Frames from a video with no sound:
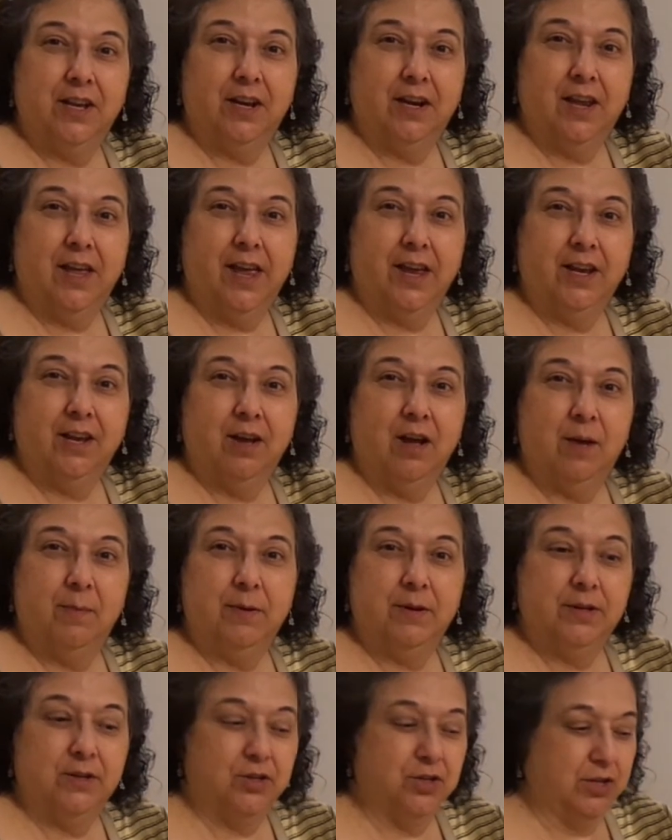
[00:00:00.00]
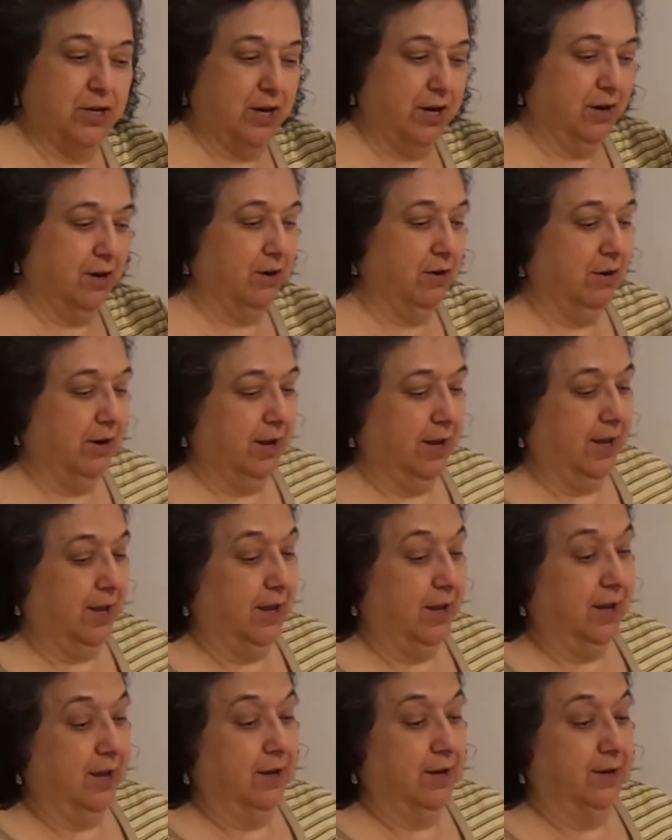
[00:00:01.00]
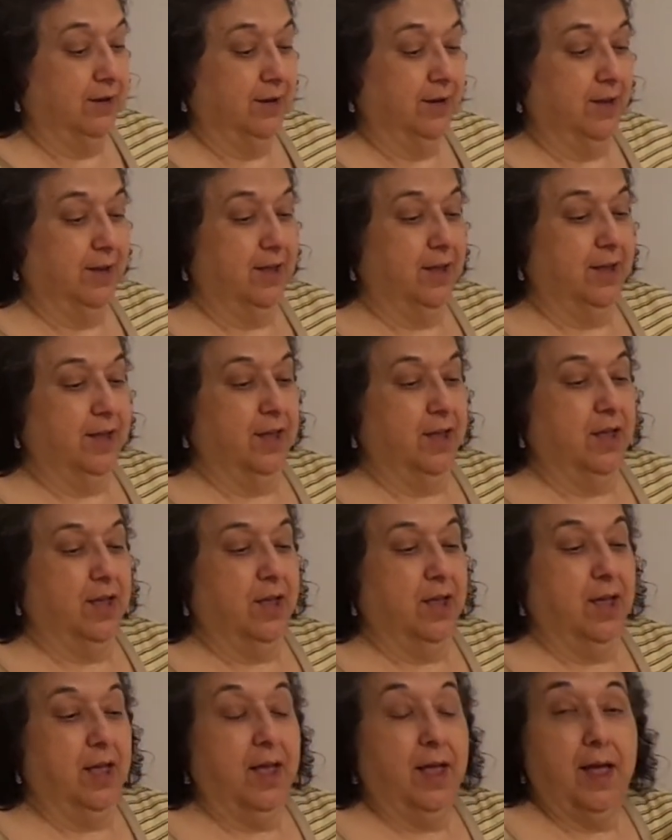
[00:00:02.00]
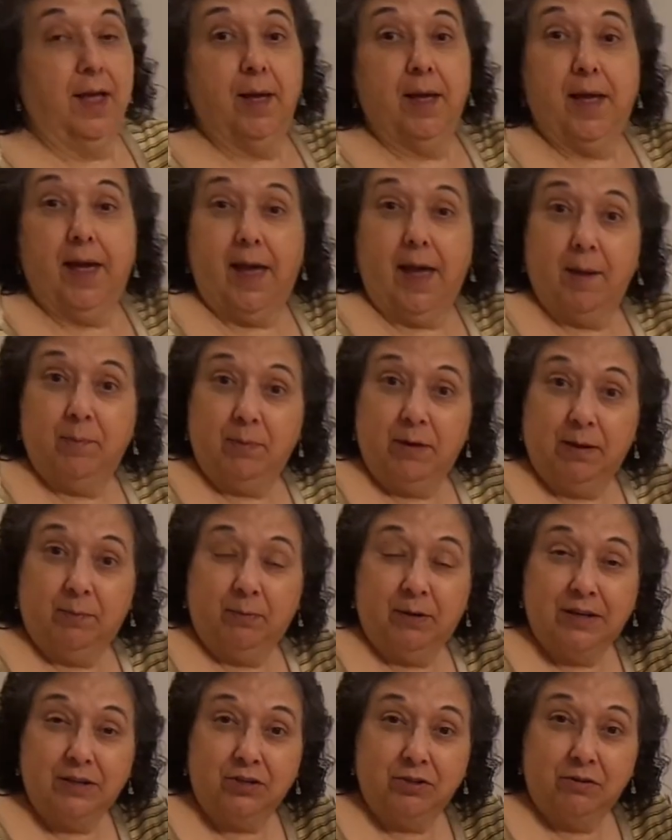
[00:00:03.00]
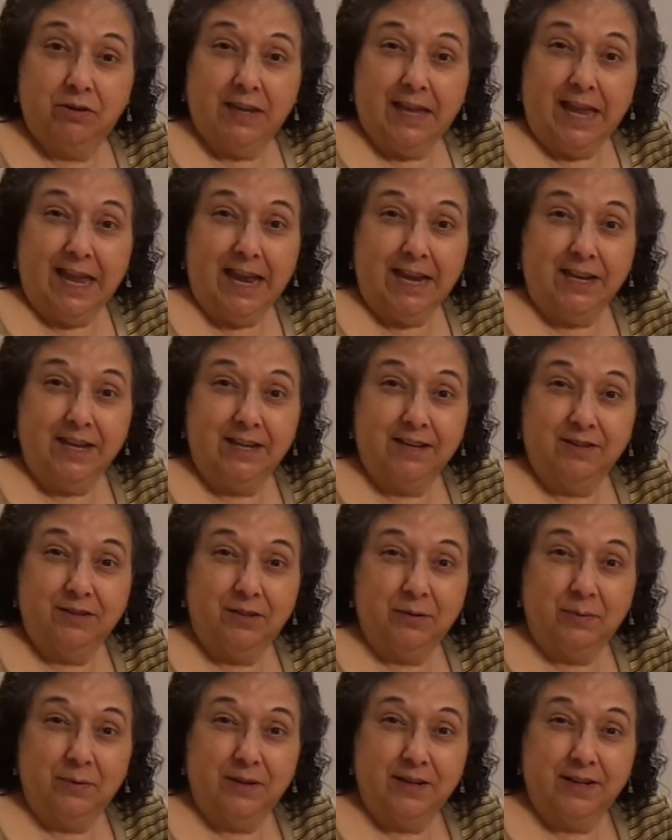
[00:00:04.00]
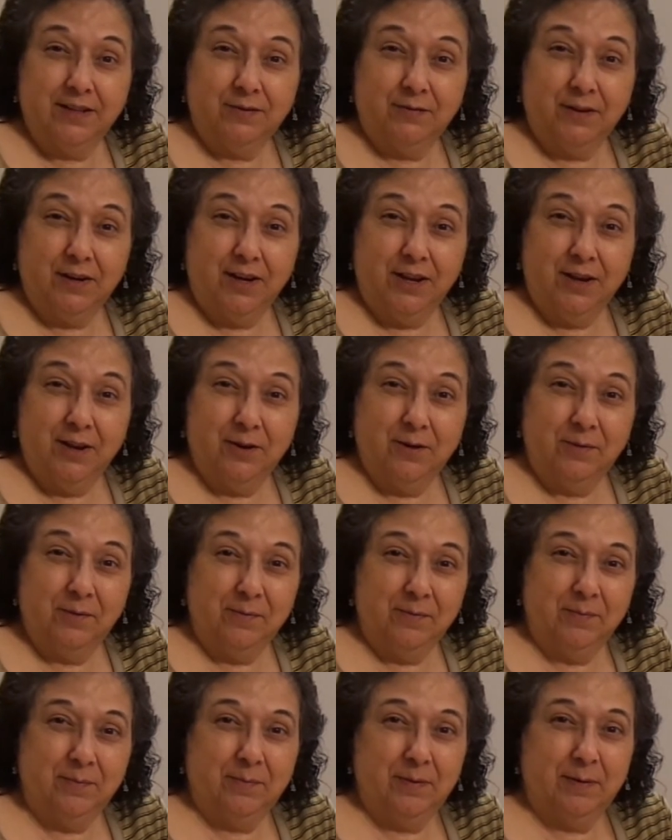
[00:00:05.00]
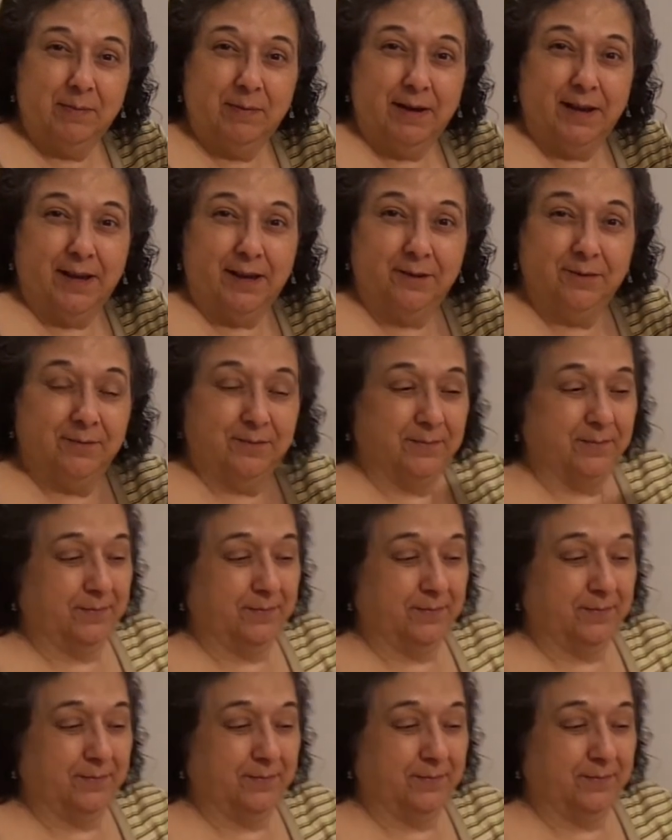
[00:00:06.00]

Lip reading: like, comment, and share. And happy pressure canning. Till the next video. Bye-bye.